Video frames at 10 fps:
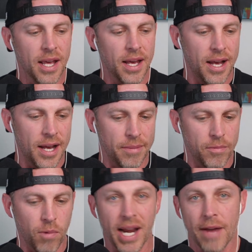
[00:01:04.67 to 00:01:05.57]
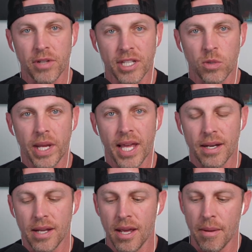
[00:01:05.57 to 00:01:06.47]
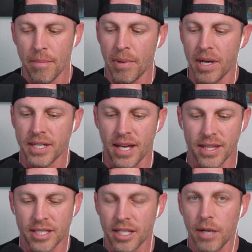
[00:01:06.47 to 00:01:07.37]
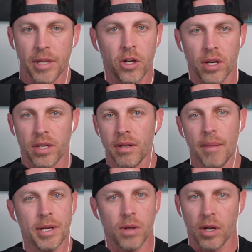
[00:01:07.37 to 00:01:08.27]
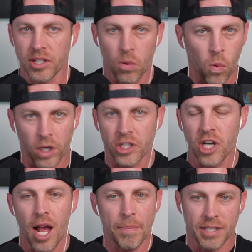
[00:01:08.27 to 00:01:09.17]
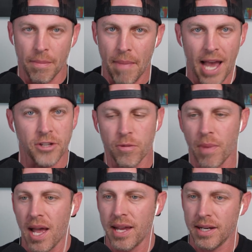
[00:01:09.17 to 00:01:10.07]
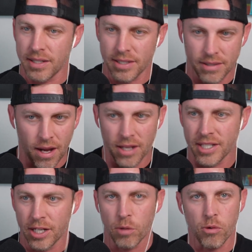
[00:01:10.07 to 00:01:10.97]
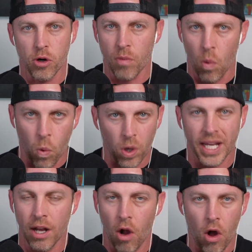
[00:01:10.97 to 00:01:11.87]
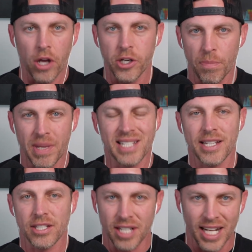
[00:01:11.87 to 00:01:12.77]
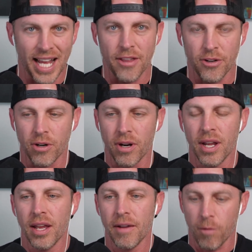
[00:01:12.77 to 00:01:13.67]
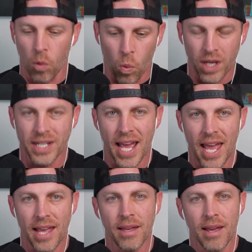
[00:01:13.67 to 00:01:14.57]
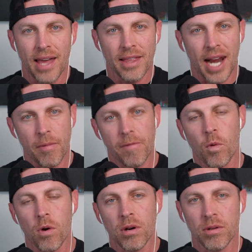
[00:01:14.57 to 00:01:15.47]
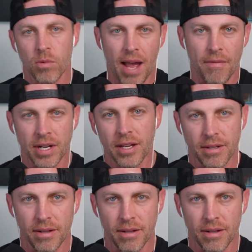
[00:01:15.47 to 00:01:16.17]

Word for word: right after this weekend. But this is going to be good. I mean, it's a workshop. It's a mastermind. It's us in a room working on your business together for one day. And the night before, we're having a